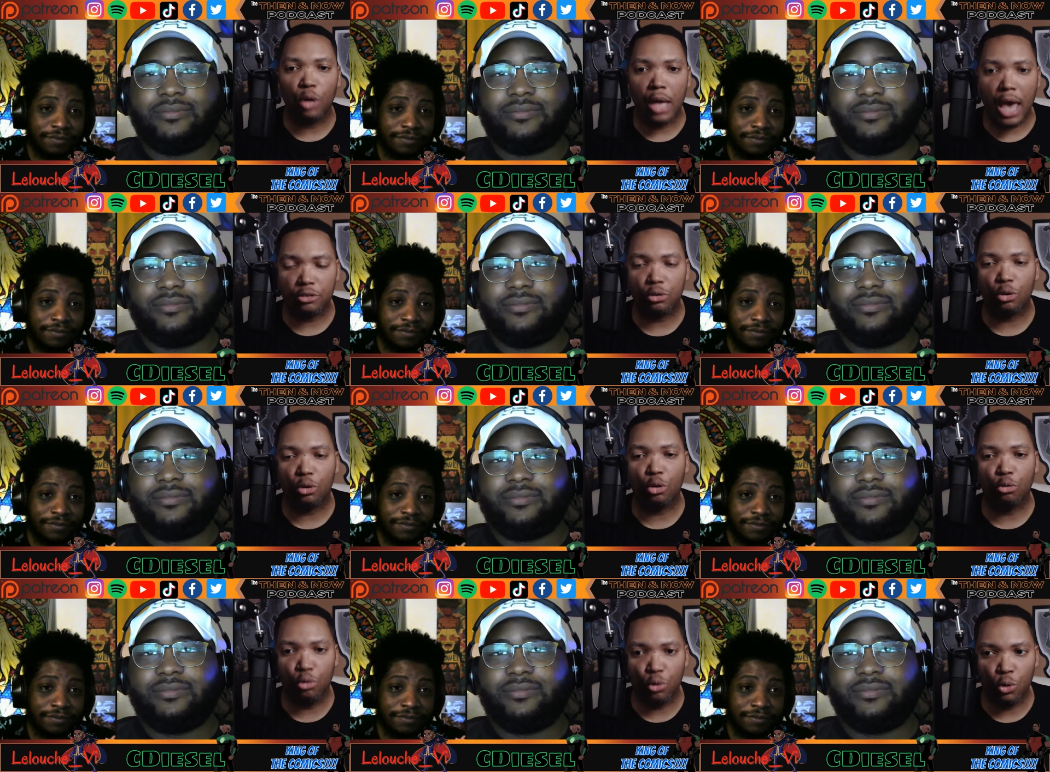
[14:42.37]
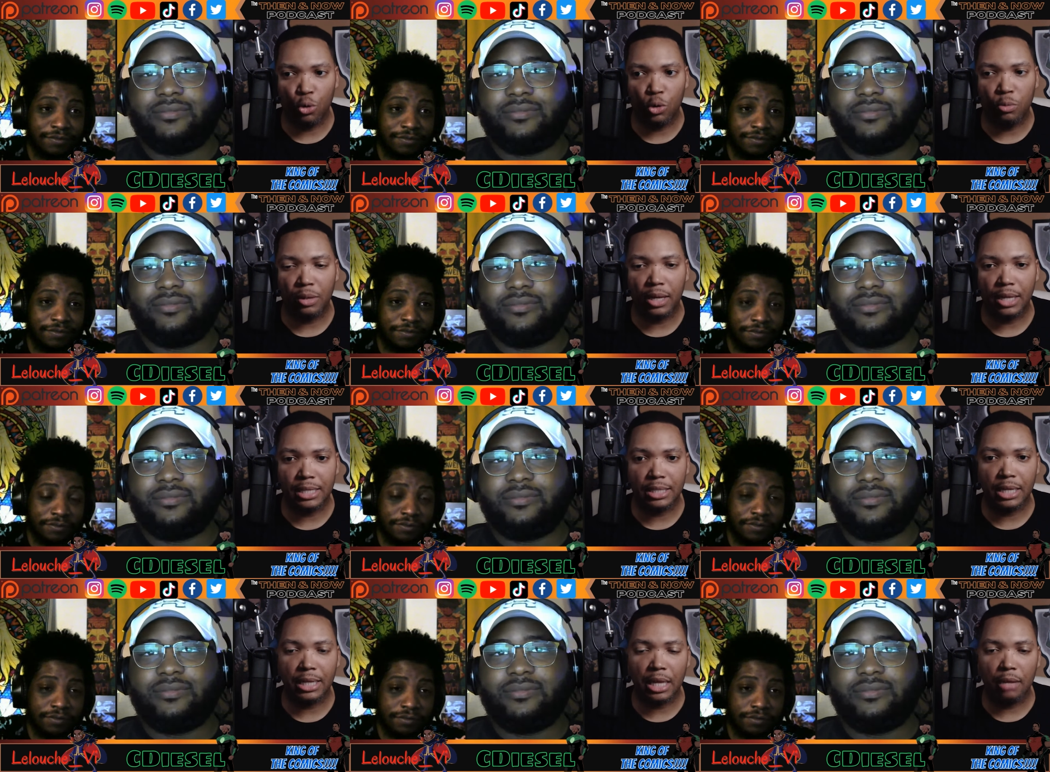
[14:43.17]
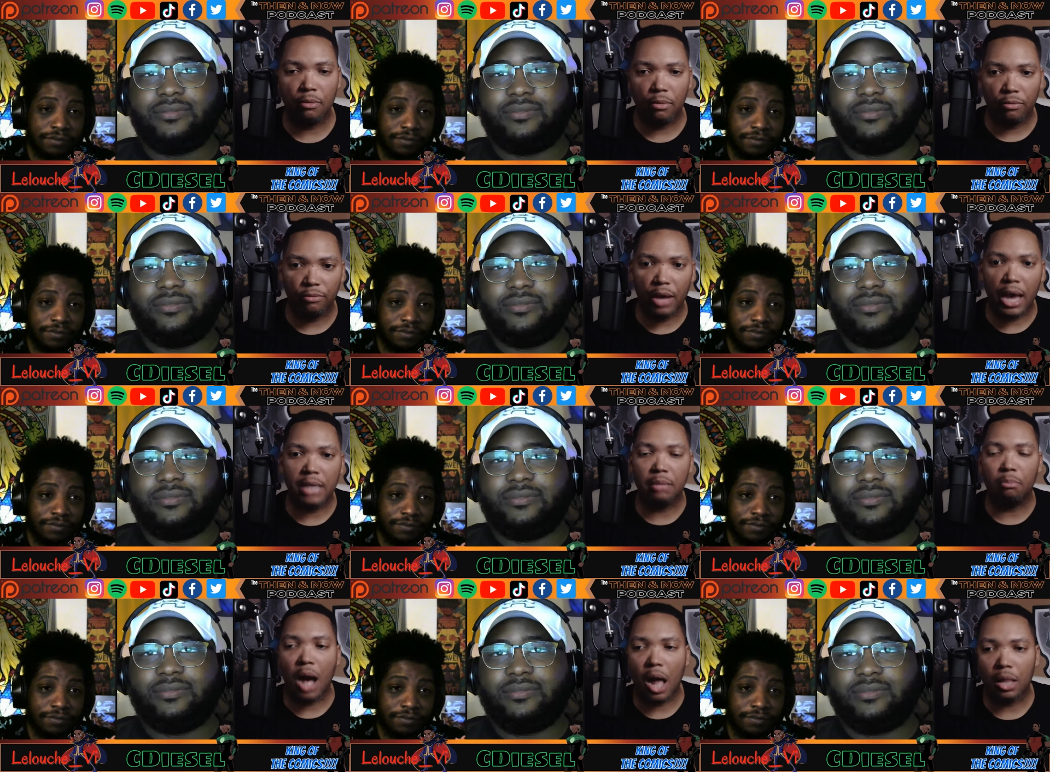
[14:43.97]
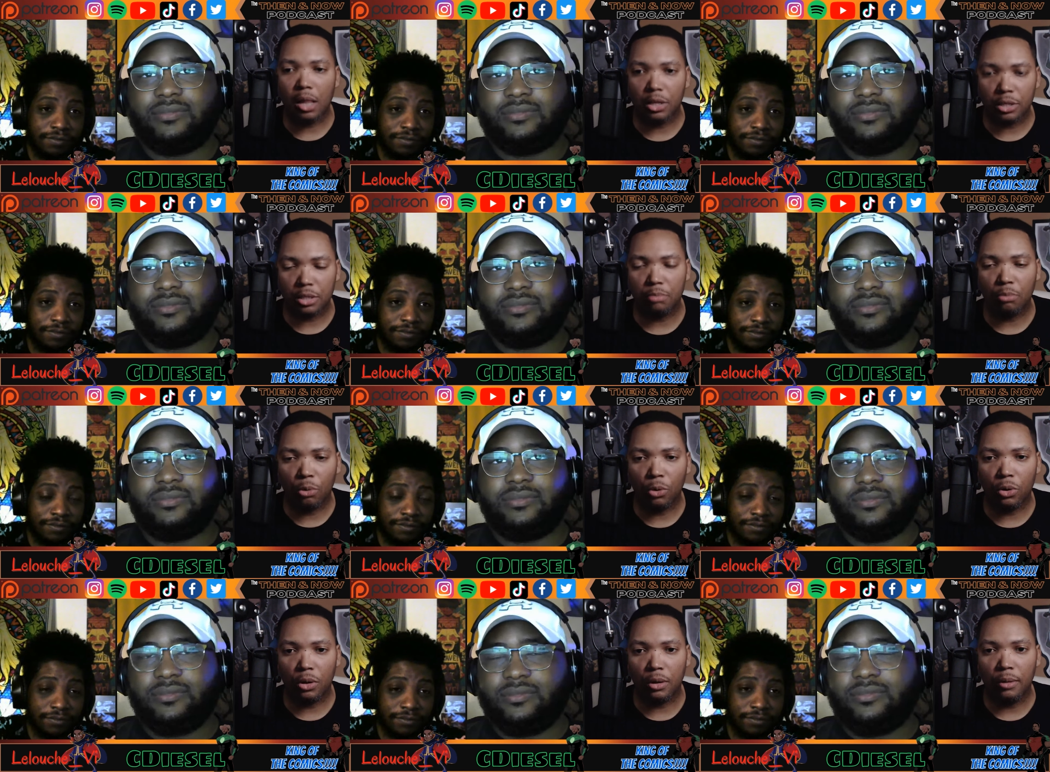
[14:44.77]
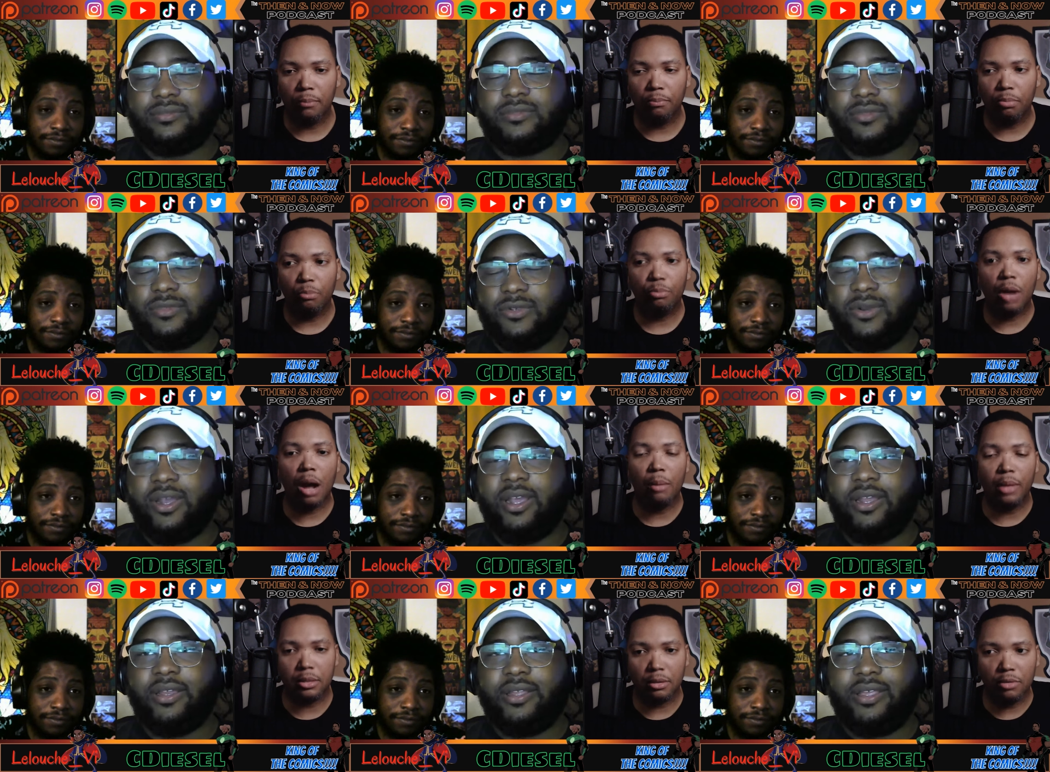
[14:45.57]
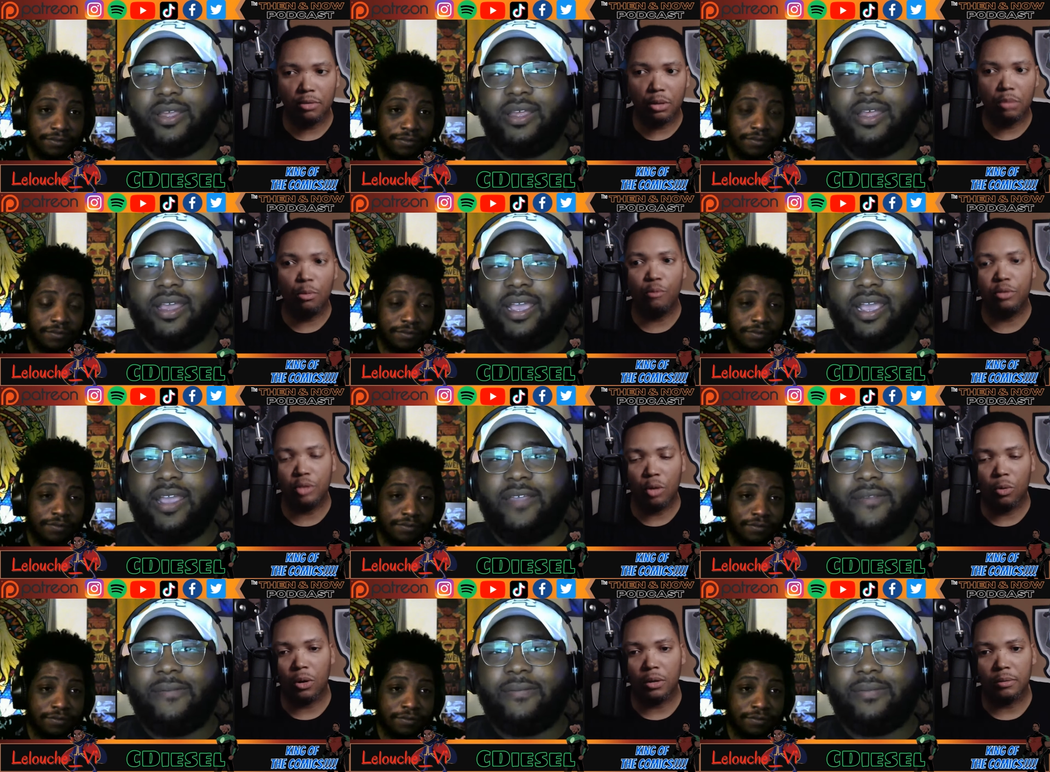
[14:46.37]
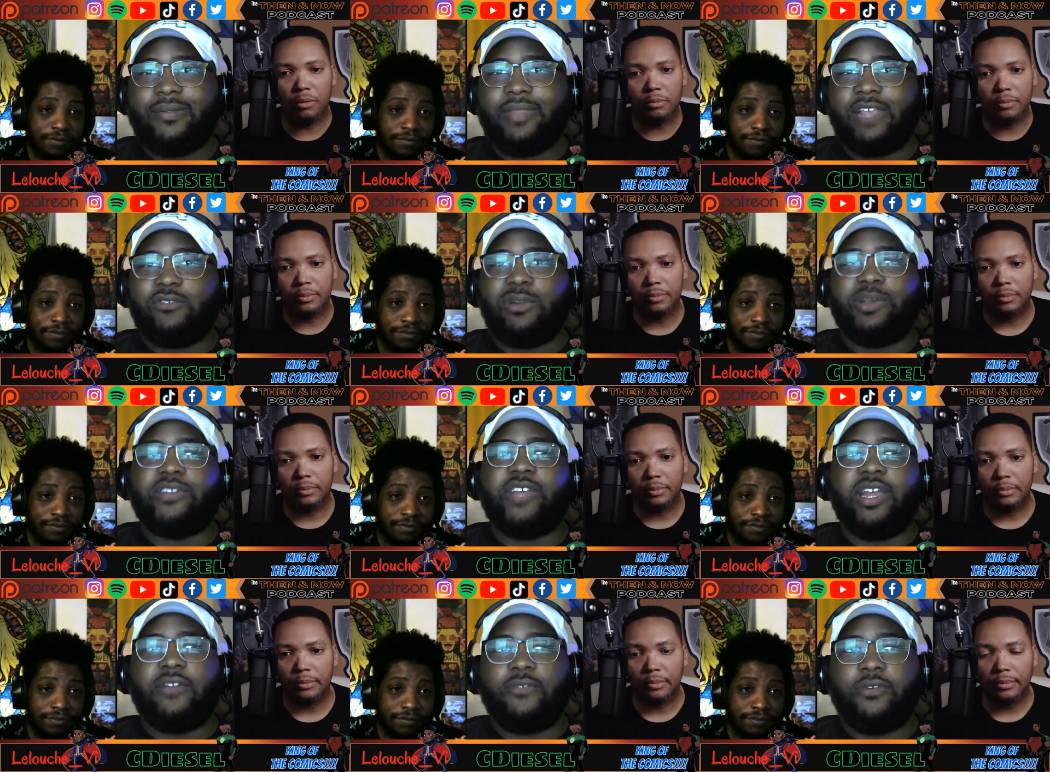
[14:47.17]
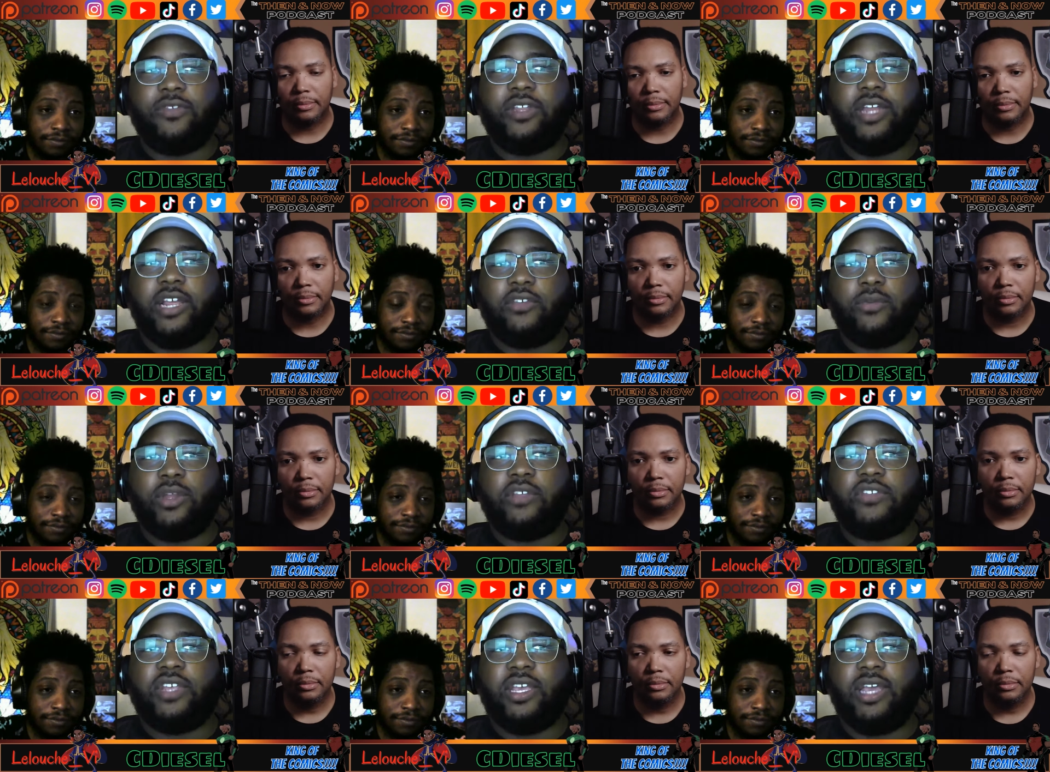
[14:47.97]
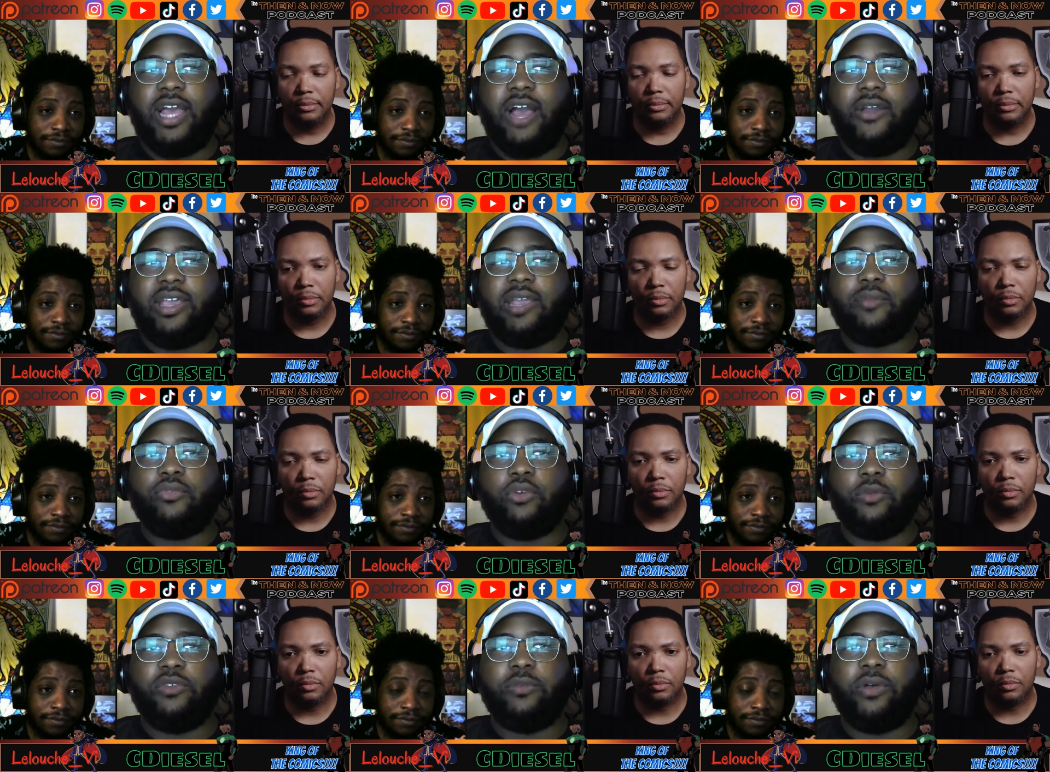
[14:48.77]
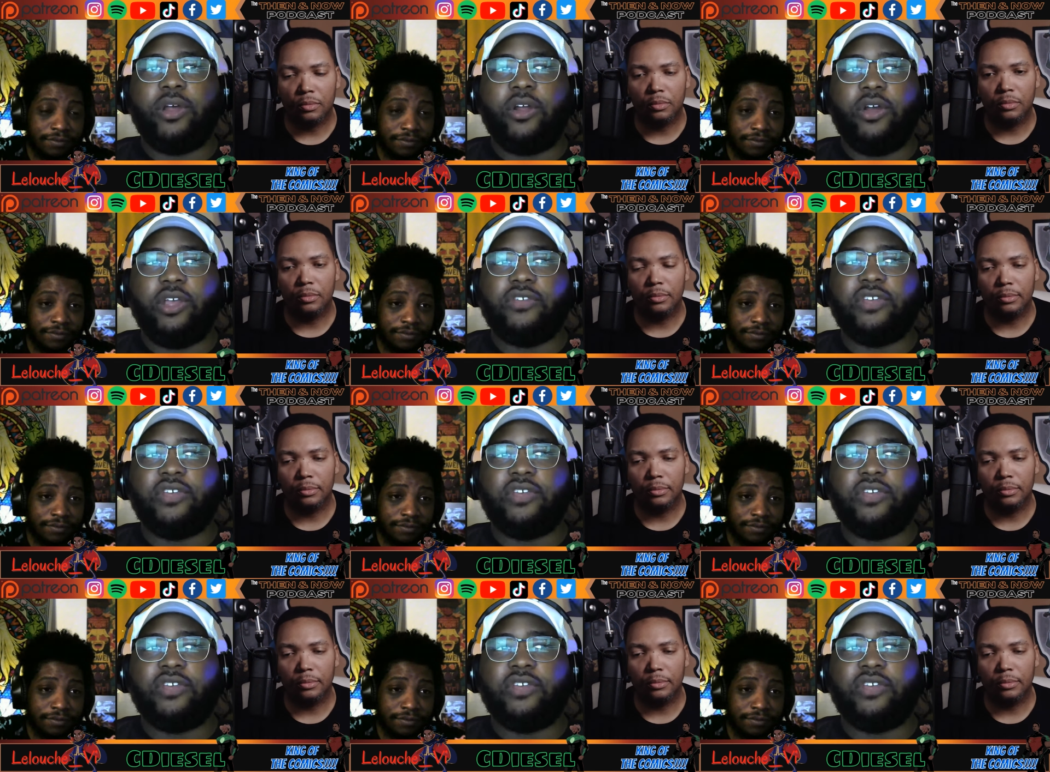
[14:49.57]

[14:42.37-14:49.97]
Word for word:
Speaker 1: extra crude because it's going to get refined and polished more. Probably right. the movies go on.
Speaker 2: That's what I'm excited for for the next one, and seeing how he improves upon all his